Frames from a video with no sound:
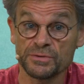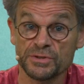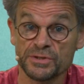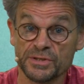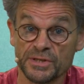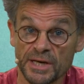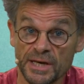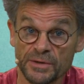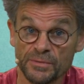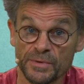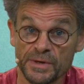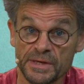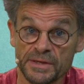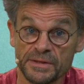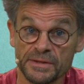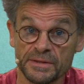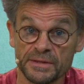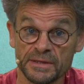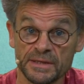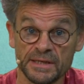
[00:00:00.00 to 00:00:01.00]
start
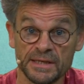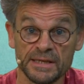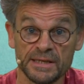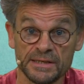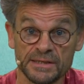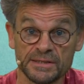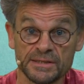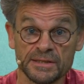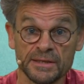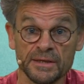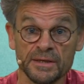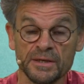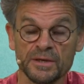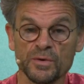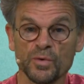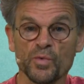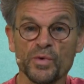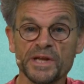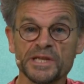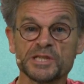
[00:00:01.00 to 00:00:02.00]
with is,
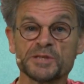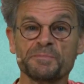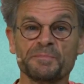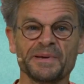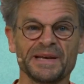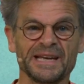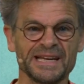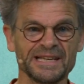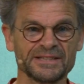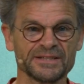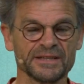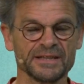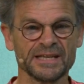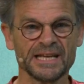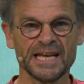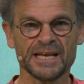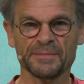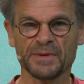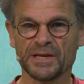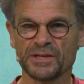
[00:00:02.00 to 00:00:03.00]
which pattern
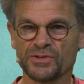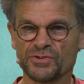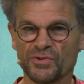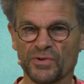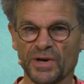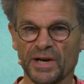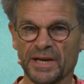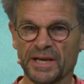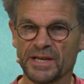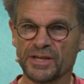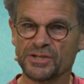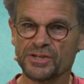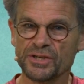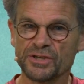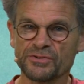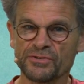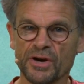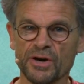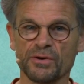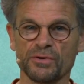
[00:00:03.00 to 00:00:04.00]
am I trying to
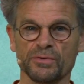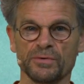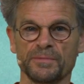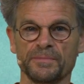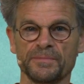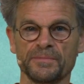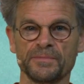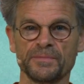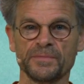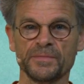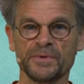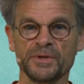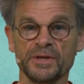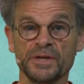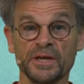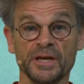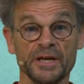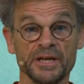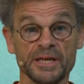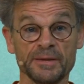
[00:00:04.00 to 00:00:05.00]
grow?
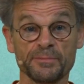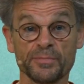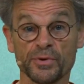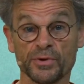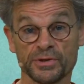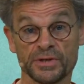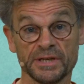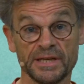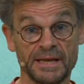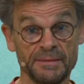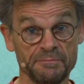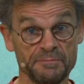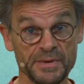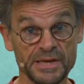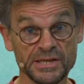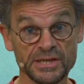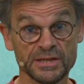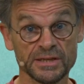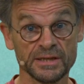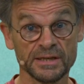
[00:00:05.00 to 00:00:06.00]
An important
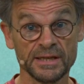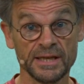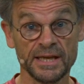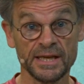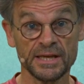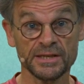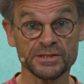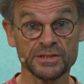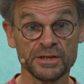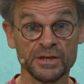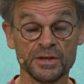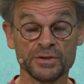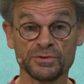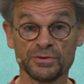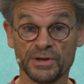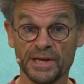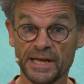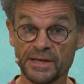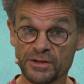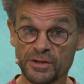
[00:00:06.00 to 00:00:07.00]
ambition is to
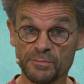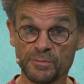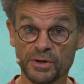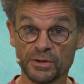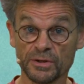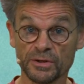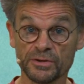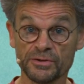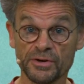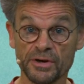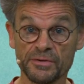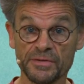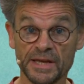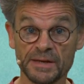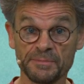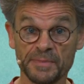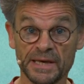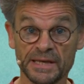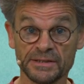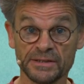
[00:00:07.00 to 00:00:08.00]
let your model grow
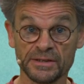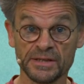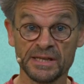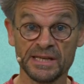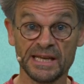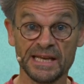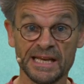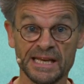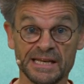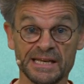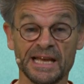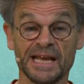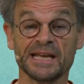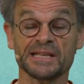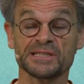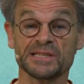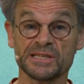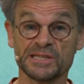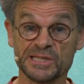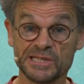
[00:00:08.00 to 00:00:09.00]
that pattern in
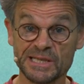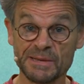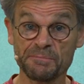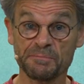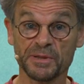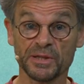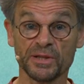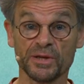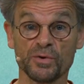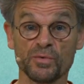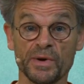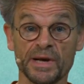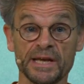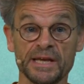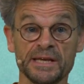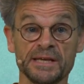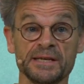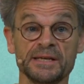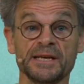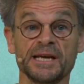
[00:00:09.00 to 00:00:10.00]
as simple a
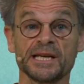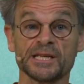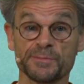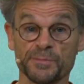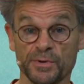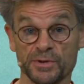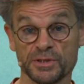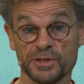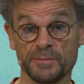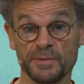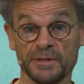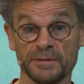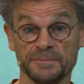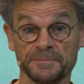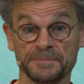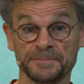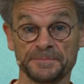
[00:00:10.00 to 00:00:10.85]
way as possible.